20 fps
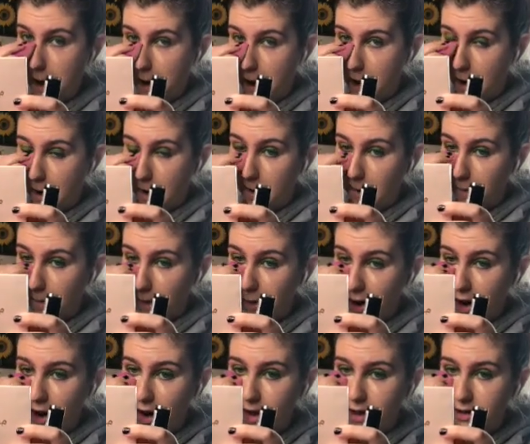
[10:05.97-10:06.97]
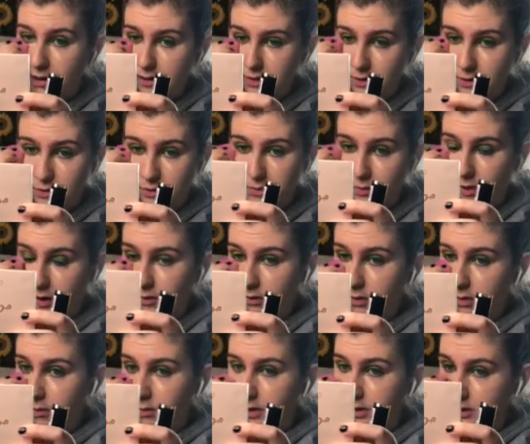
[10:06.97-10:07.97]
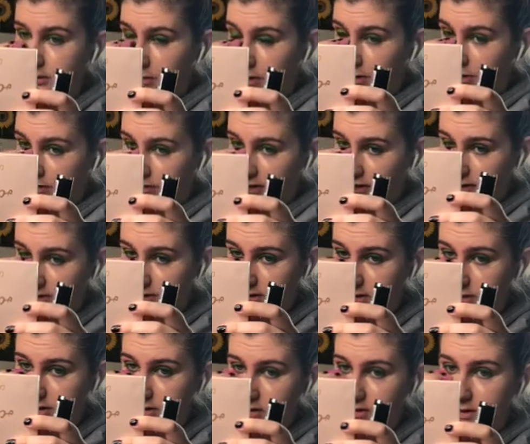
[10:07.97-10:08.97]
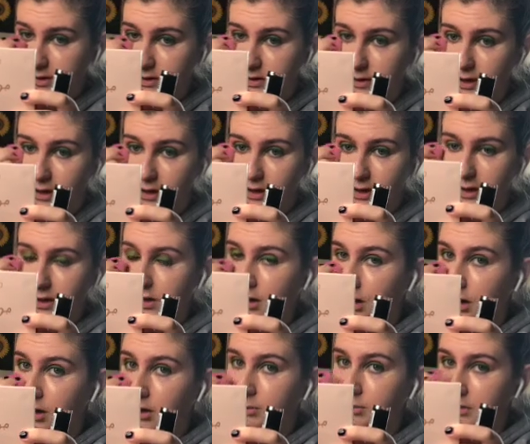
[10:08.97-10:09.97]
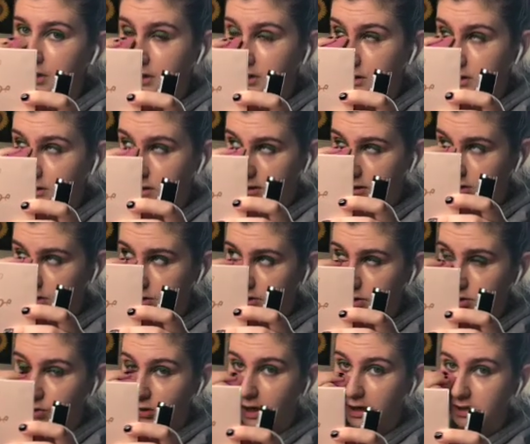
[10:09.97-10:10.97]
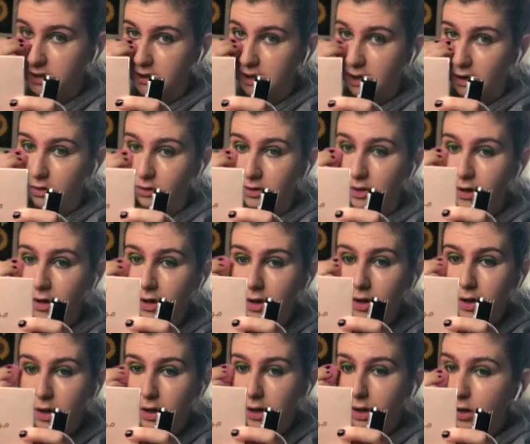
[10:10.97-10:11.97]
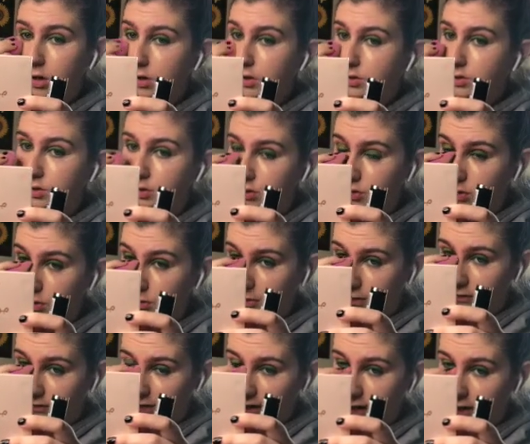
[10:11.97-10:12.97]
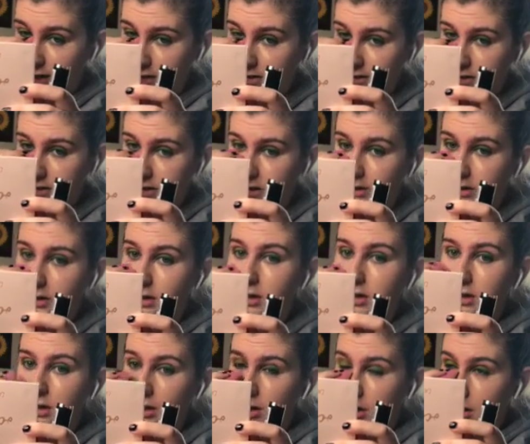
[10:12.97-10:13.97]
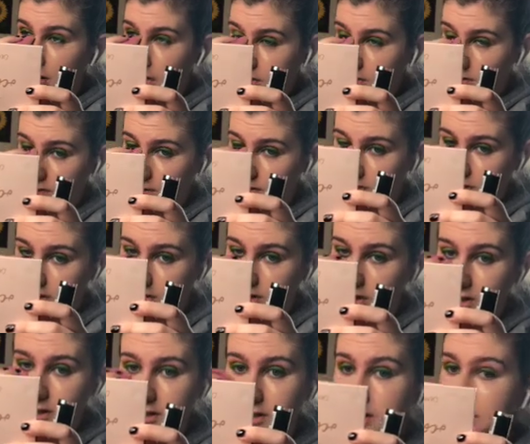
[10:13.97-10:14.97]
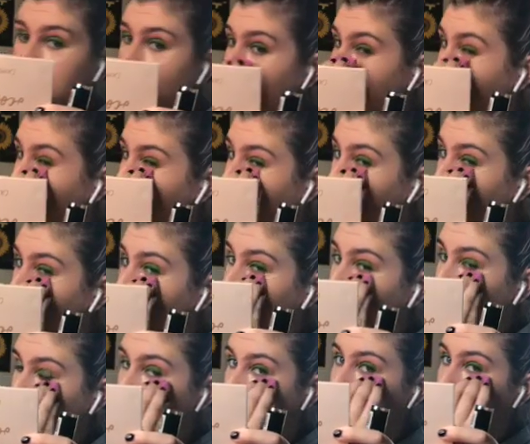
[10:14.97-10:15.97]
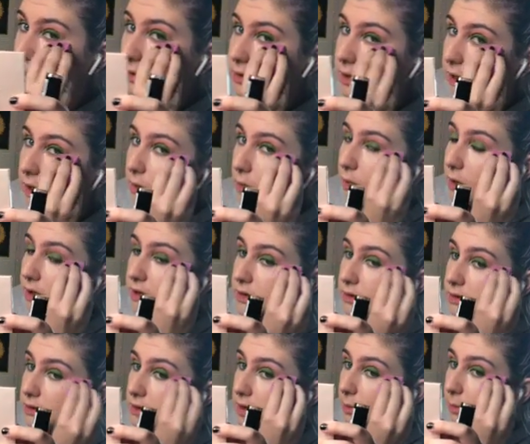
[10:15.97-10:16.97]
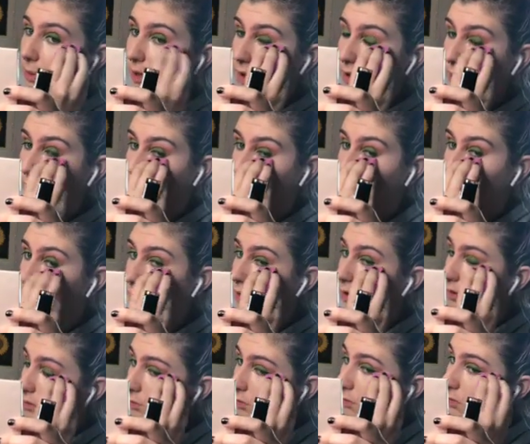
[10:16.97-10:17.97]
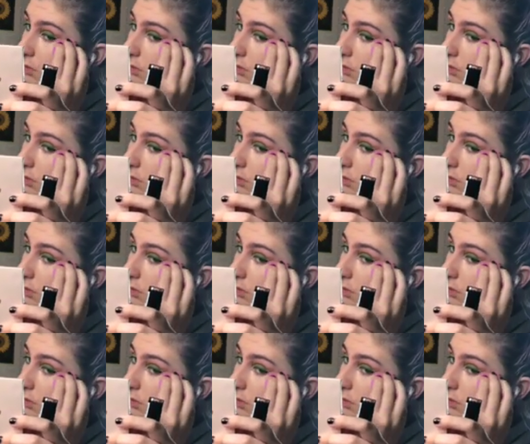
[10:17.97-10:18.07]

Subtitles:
under my eyes, and I'll do the rest of my face in just a second. This concealer just dries down super fast, so it's good to just, I do it, take it one step at a time.